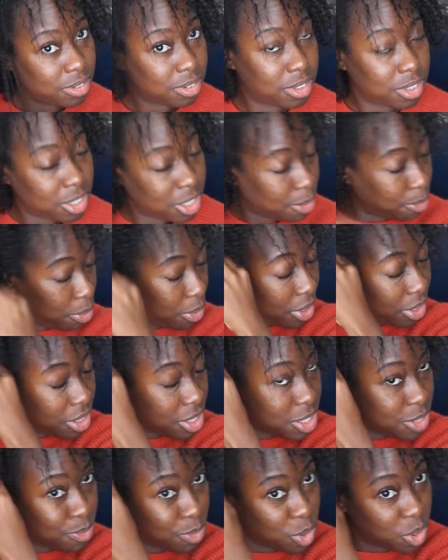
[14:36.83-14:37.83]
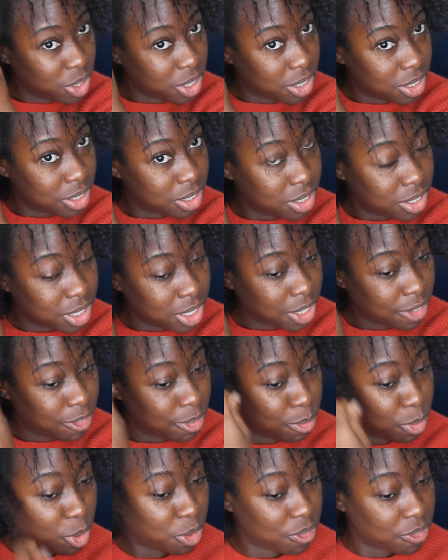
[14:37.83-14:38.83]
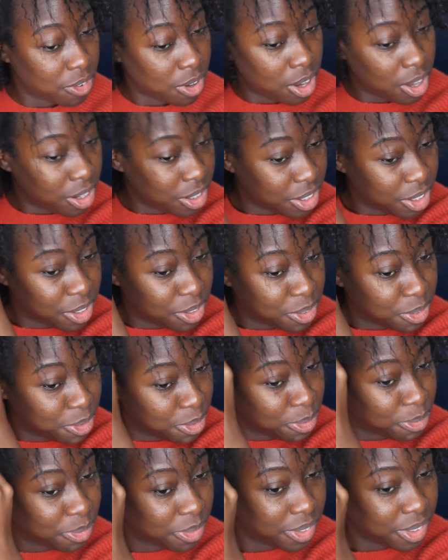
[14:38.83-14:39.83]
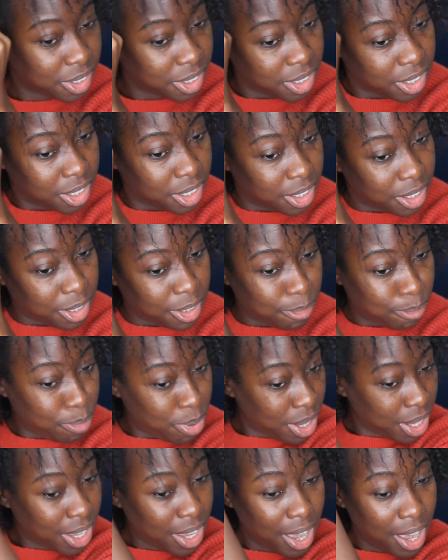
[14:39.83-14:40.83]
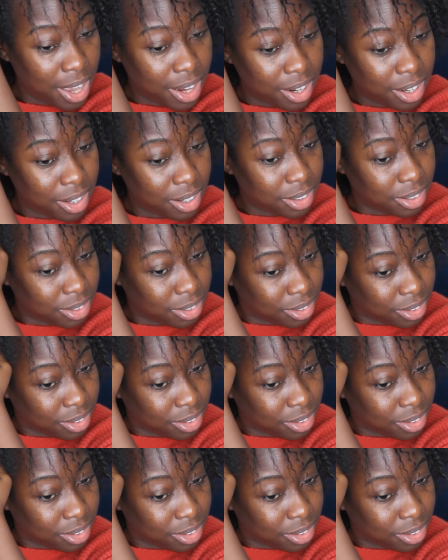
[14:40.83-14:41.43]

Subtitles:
separate this more to give it more volume, pick at it.